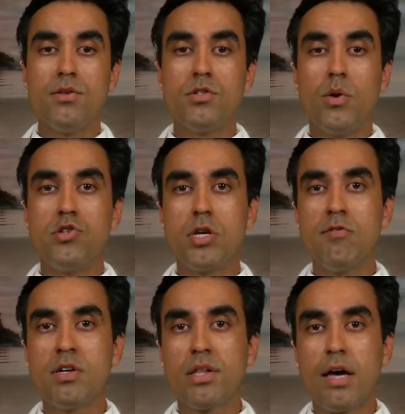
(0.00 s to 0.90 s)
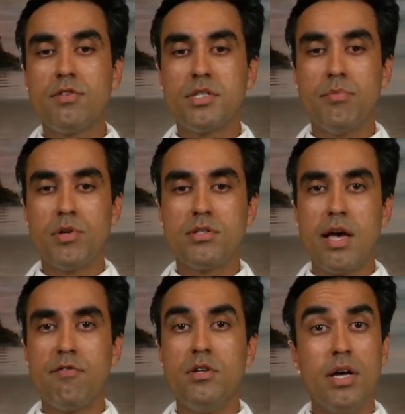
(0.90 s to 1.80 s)
So, achieving Life Simple
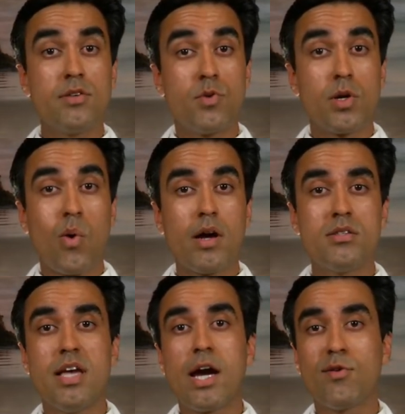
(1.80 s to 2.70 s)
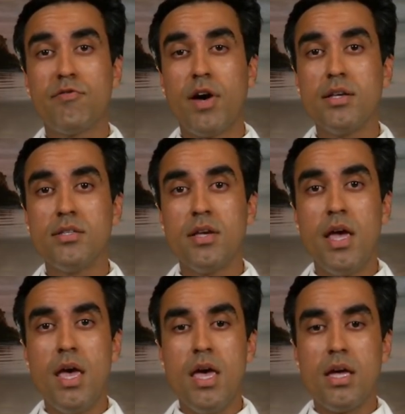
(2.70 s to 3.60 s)
7 does require sacrifice
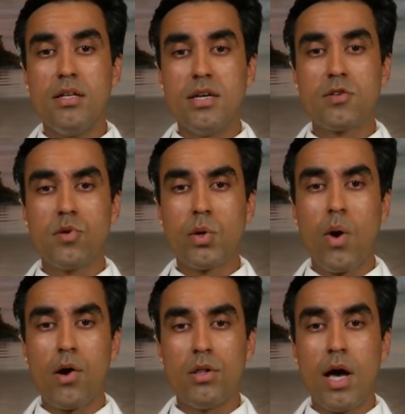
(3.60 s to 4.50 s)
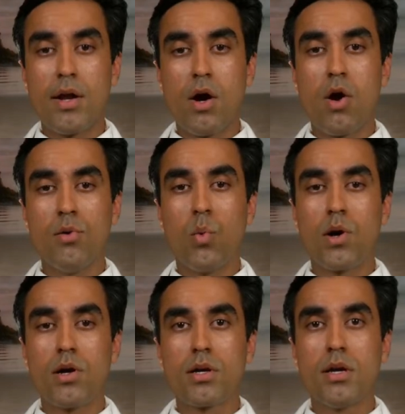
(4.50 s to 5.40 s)
it does require a lot of hard
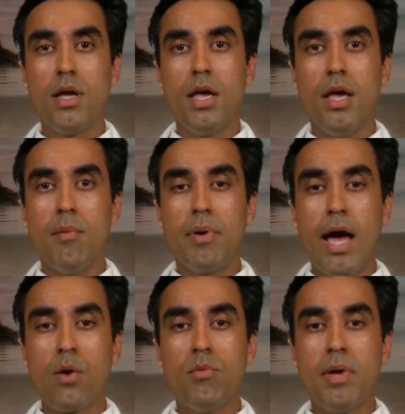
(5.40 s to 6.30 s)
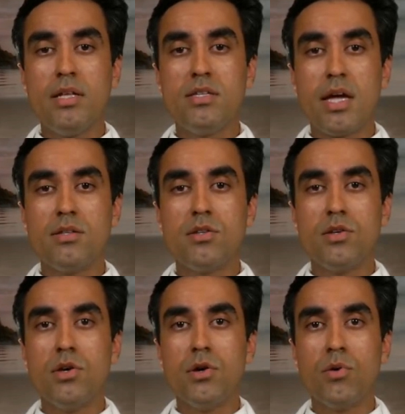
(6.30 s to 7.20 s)
work. But I would maintain
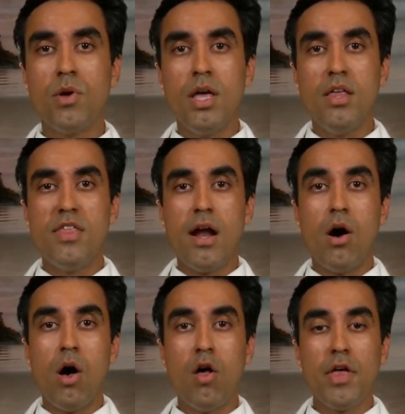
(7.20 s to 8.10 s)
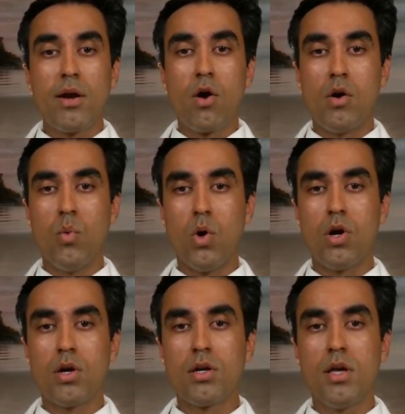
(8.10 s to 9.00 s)
to you that all that hard
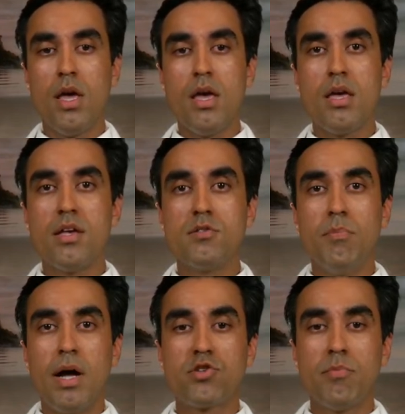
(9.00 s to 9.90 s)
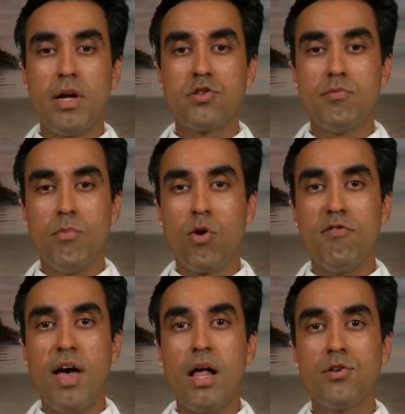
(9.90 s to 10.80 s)
work is much, much
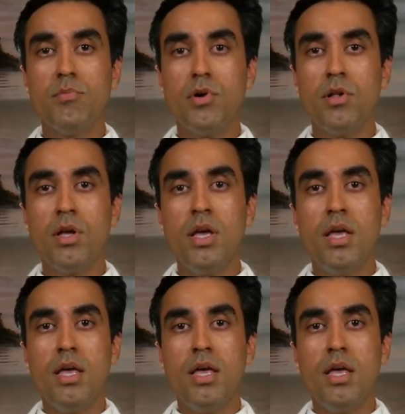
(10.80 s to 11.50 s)
more valuable